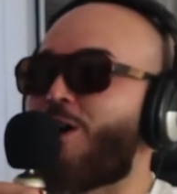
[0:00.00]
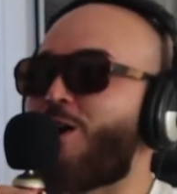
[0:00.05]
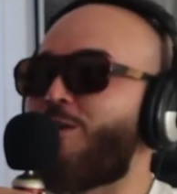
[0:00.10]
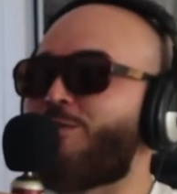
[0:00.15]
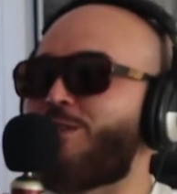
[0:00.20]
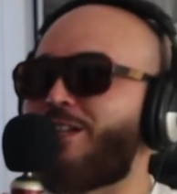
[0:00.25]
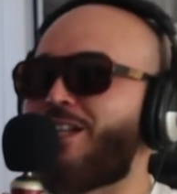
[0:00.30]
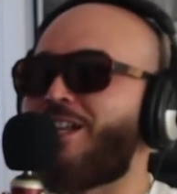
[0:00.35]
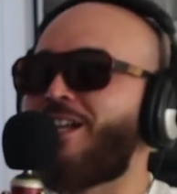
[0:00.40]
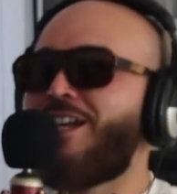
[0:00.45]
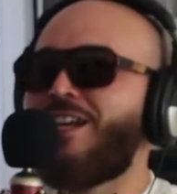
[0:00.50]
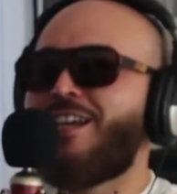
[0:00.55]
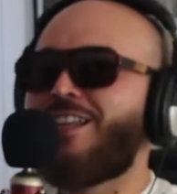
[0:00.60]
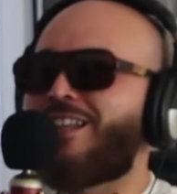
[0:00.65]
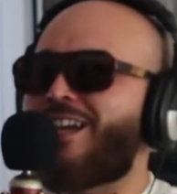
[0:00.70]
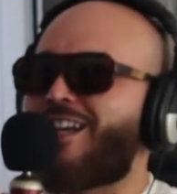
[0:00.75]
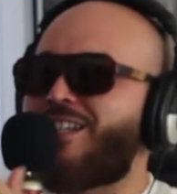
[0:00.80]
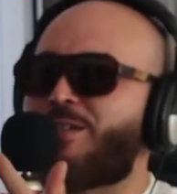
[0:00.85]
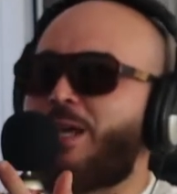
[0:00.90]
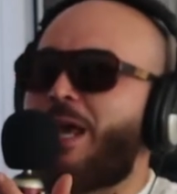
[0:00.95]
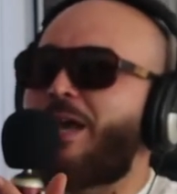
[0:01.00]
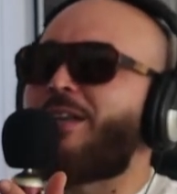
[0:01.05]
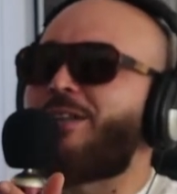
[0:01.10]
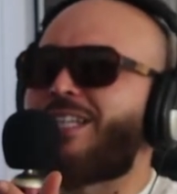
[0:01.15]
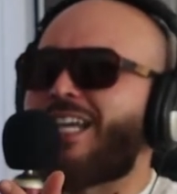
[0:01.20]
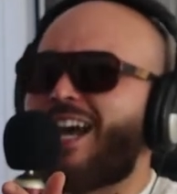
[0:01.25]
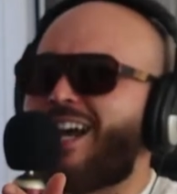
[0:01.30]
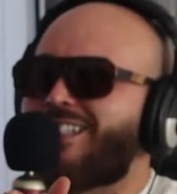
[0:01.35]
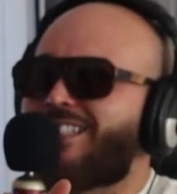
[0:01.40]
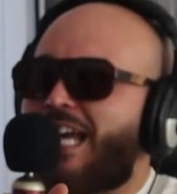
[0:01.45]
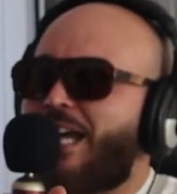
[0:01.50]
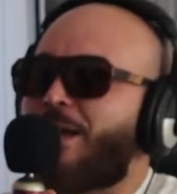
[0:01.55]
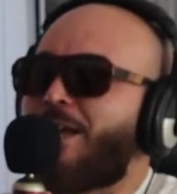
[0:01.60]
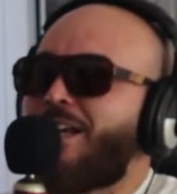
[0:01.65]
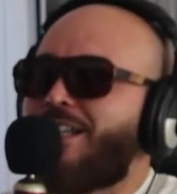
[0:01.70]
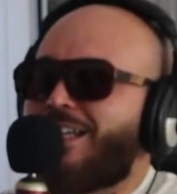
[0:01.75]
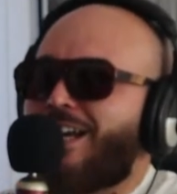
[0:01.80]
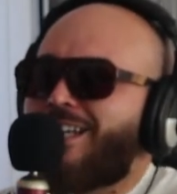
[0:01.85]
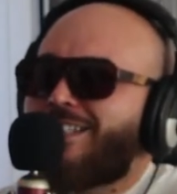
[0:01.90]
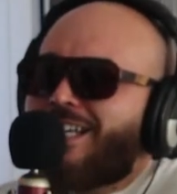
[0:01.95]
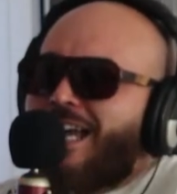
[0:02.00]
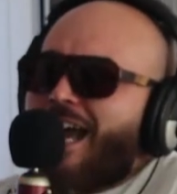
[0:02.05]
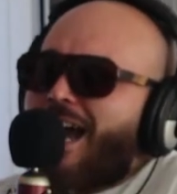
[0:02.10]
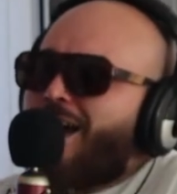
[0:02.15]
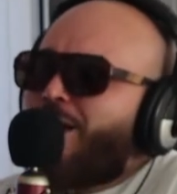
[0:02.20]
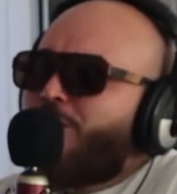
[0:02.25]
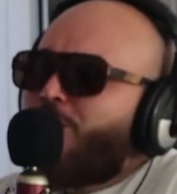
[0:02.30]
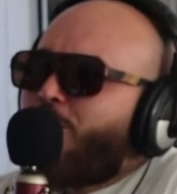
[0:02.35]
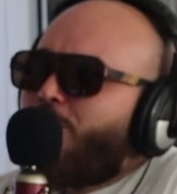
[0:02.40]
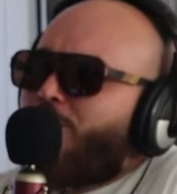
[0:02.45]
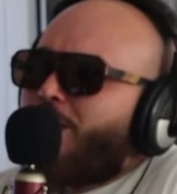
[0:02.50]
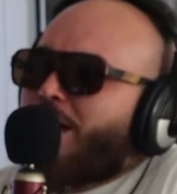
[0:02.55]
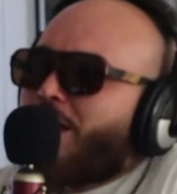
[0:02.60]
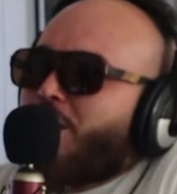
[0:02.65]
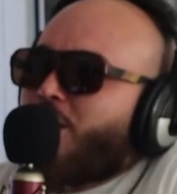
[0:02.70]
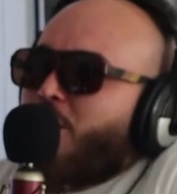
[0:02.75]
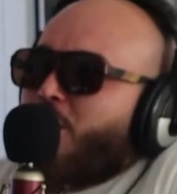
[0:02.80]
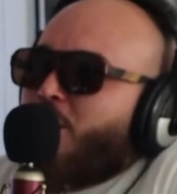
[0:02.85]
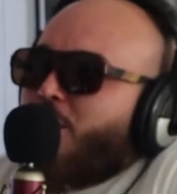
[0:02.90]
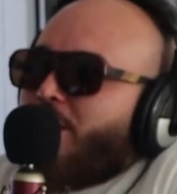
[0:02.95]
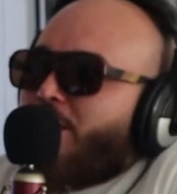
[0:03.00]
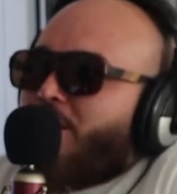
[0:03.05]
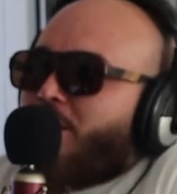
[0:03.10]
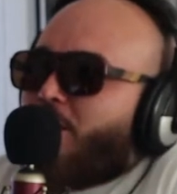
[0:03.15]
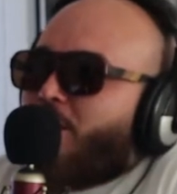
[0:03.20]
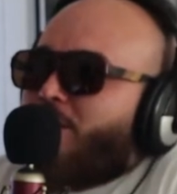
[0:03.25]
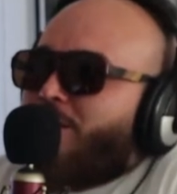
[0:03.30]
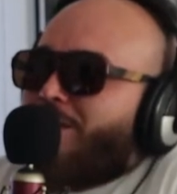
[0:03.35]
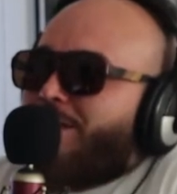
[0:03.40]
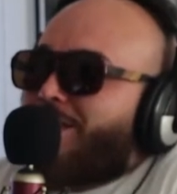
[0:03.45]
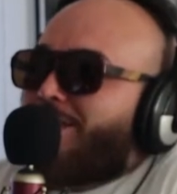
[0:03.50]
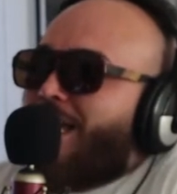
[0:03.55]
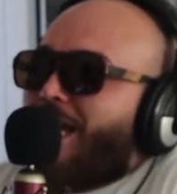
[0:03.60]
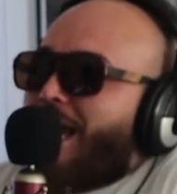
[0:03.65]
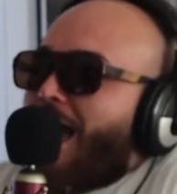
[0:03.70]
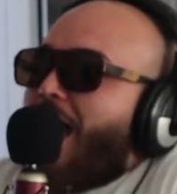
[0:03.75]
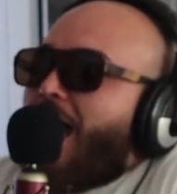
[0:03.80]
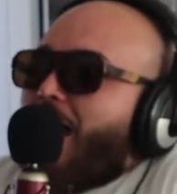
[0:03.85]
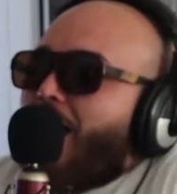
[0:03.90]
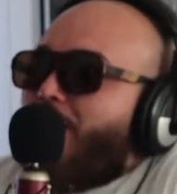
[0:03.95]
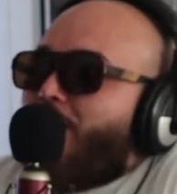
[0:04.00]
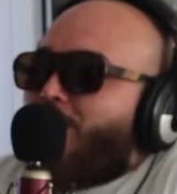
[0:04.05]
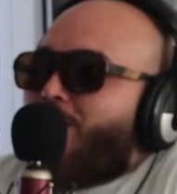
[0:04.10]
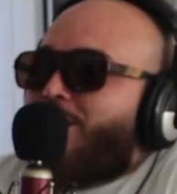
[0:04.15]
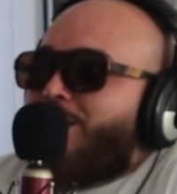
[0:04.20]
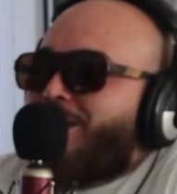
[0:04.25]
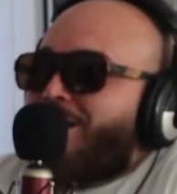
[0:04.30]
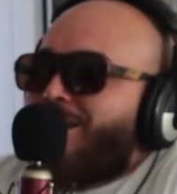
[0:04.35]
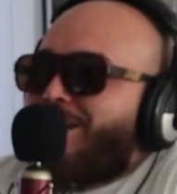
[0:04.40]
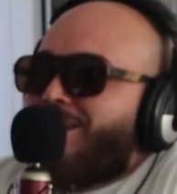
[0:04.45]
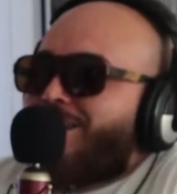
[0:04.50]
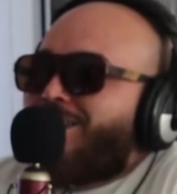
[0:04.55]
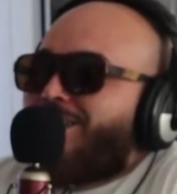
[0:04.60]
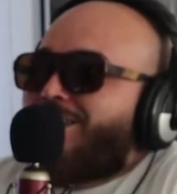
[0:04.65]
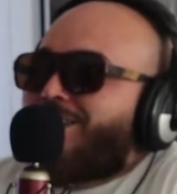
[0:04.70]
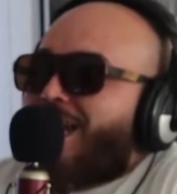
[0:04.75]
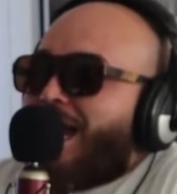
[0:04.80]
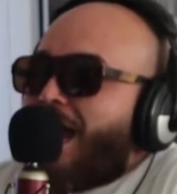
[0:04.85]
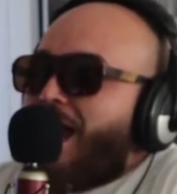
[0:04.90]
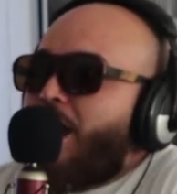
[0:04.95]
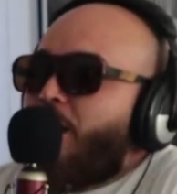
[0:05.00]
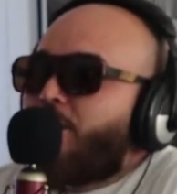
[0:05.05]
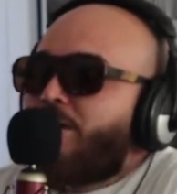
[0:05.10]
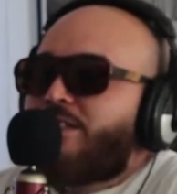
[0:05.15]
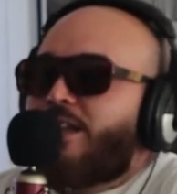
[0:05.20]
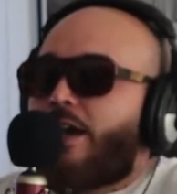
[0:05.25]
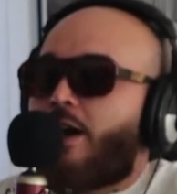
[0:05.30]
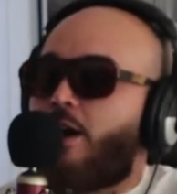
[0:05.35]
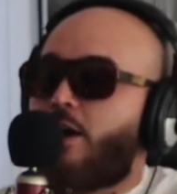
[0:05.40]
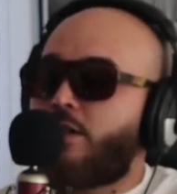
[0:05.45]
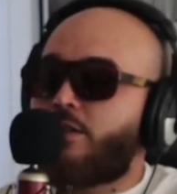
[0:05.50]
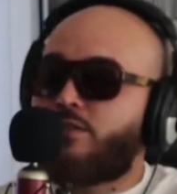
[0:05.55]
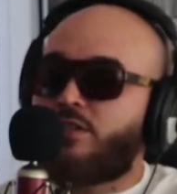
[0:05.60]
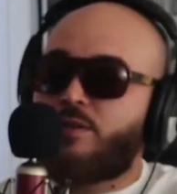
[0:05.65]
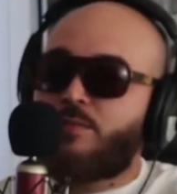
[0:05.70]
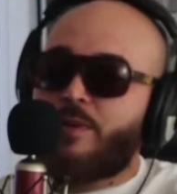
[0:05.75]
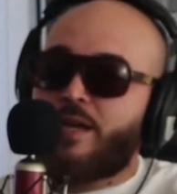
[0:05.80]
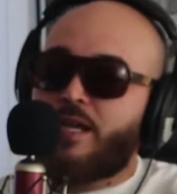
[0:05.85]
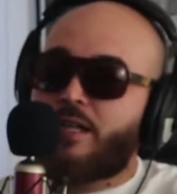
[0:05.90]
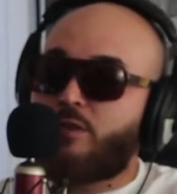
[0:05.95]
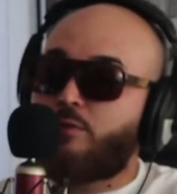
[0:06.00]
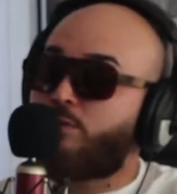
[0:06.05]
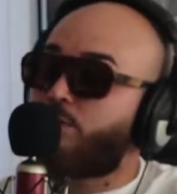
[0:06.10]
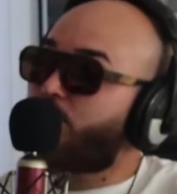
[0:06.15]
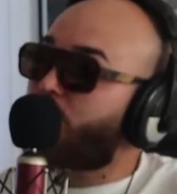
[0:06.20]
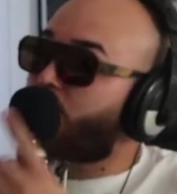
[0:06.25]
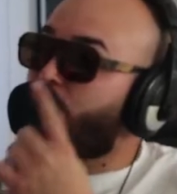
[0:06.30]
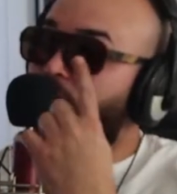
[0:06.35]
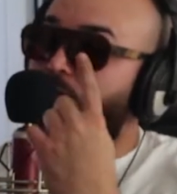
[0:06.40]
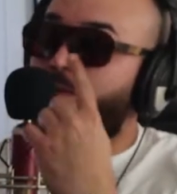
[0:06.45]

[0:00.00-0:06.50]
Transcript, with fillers: off, and then the guy's, like, the guy's like, the guy's like, how you fucking do it though? He's like, how? He's like, how? He's like, honestly, man, it was